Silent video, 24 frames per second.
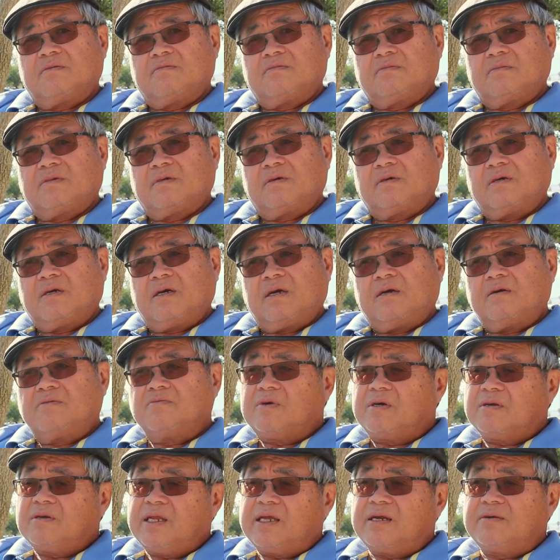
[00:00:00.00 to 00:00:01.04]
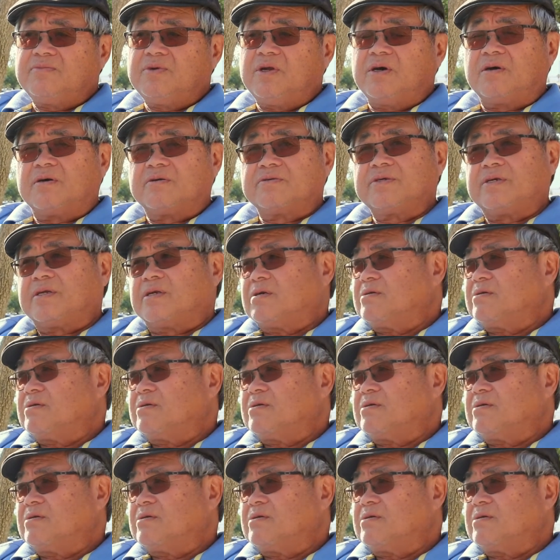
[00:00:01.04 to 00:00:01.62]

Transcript: Well, let them know.